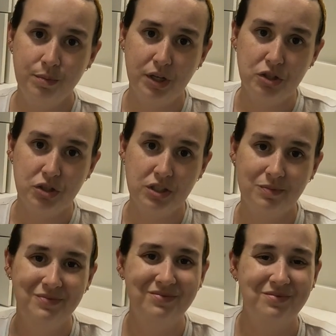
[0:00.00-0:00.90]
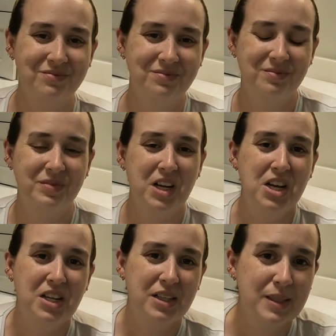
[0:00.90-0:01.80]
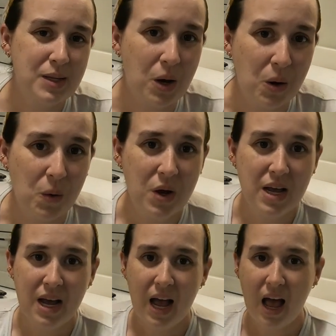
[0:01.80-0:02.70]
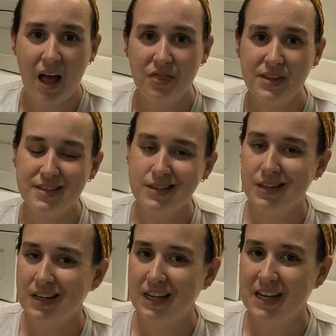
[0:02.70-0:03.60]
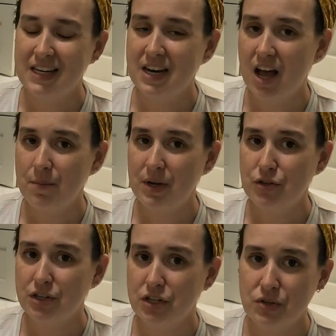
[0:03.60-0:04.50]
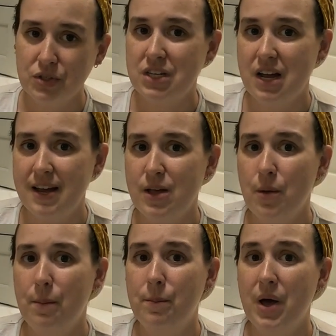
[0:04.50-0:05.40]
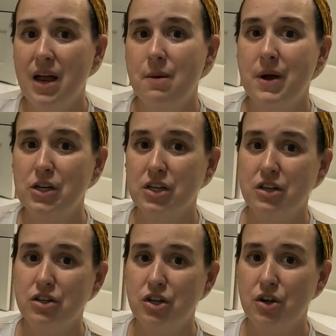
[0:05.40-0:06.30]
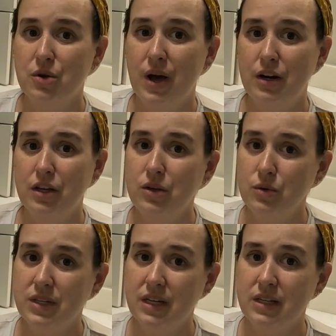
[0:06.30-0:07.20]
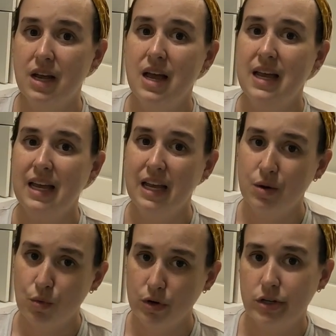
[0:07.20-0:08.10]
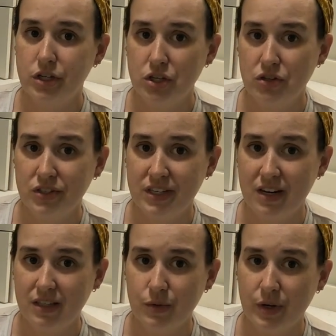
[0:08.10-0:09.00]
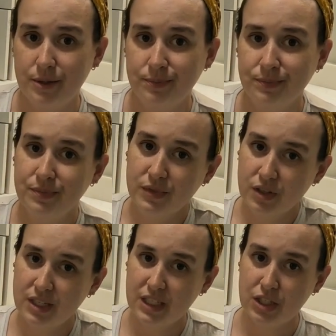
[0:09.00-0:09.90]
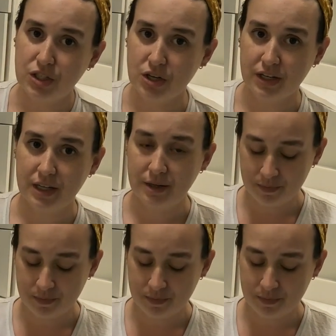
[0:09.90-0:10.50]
Pictures. So this is again not my traditional style, but I'm actually going to show you how to use it in a more traditional style as well. So let's get started.